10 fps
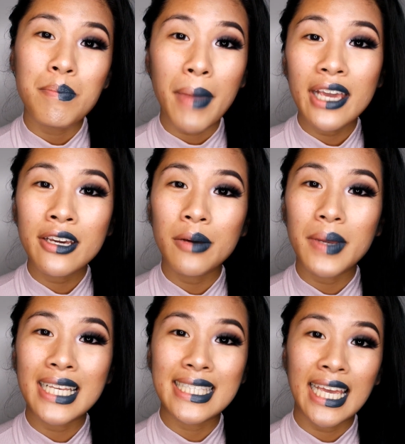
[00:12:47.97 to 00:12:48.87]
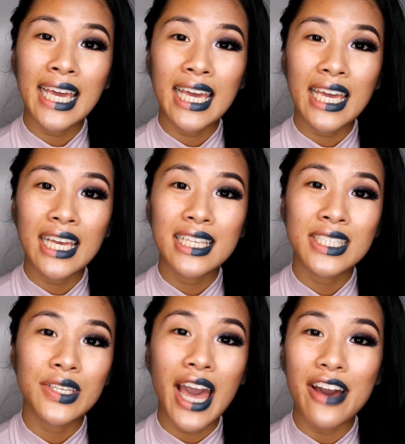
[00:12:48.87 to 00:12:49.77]
makeup is here
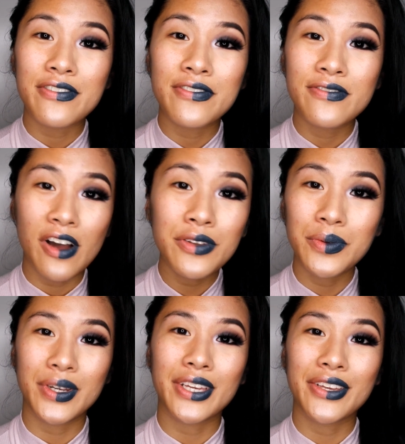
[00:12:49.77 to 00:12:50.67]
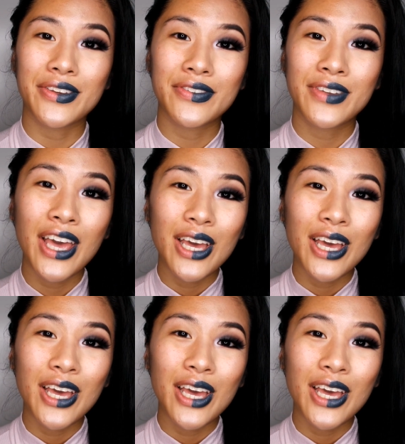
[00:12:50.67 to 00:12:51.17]
to have fun with.